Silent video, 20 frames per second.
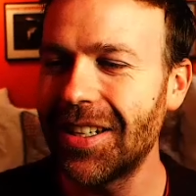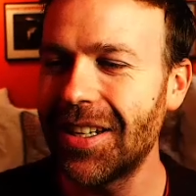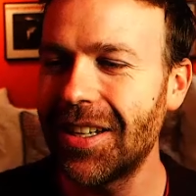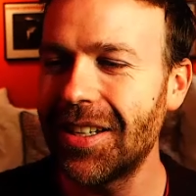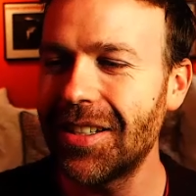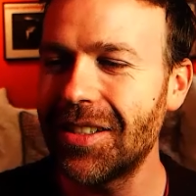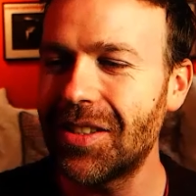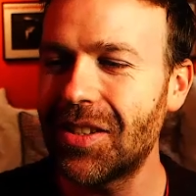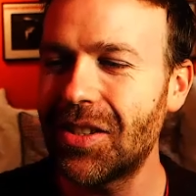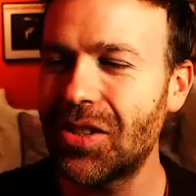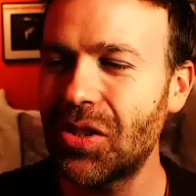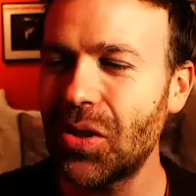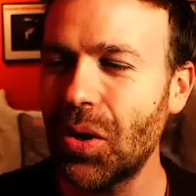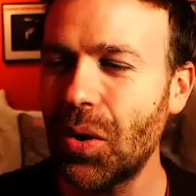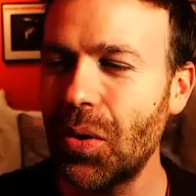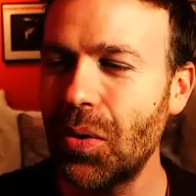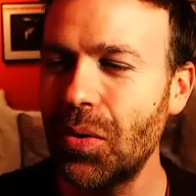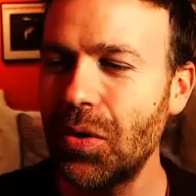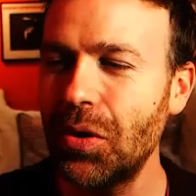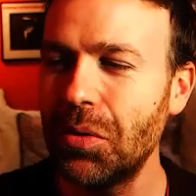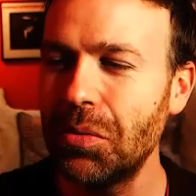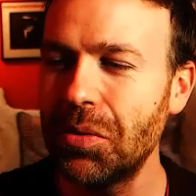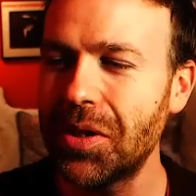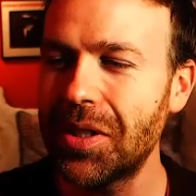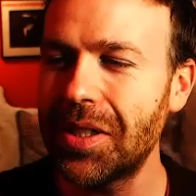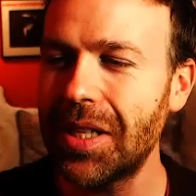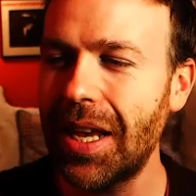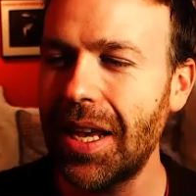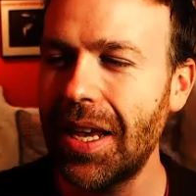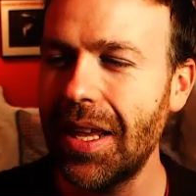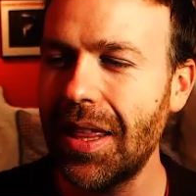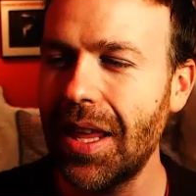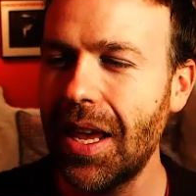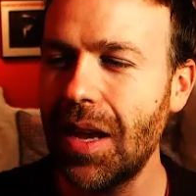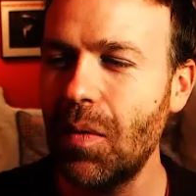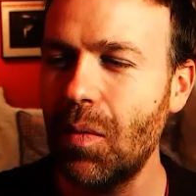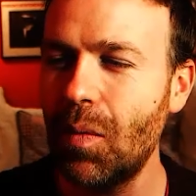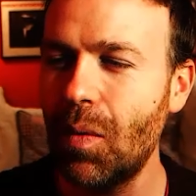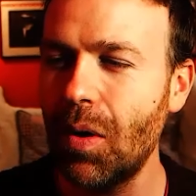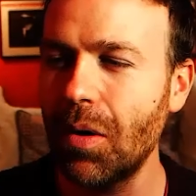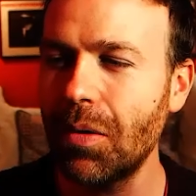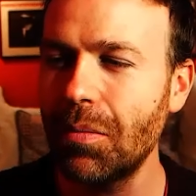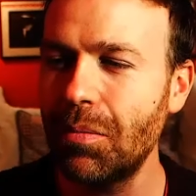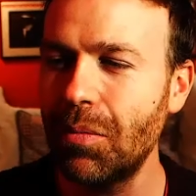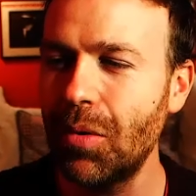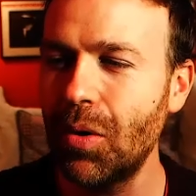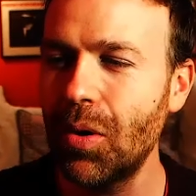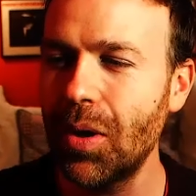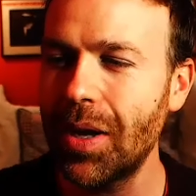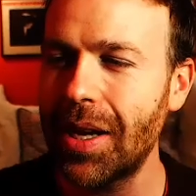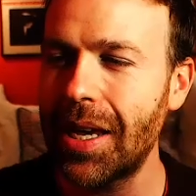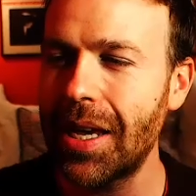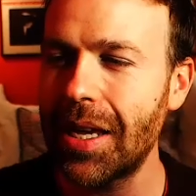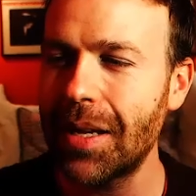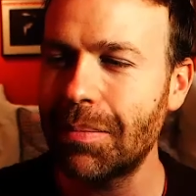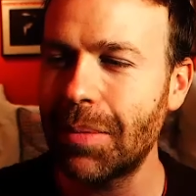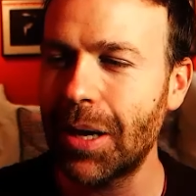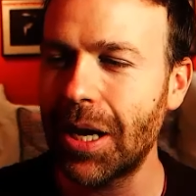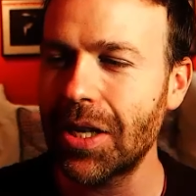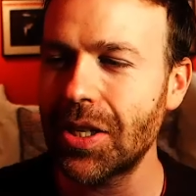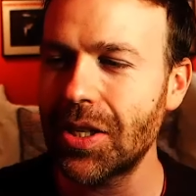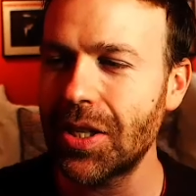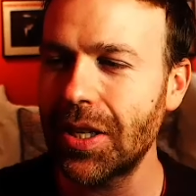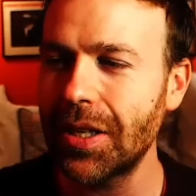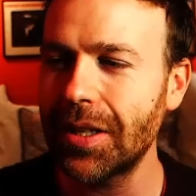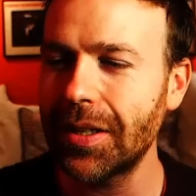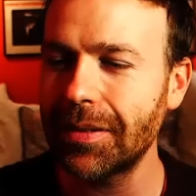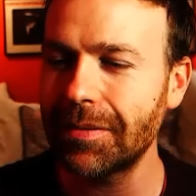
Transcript: So you say they want more kit bashing?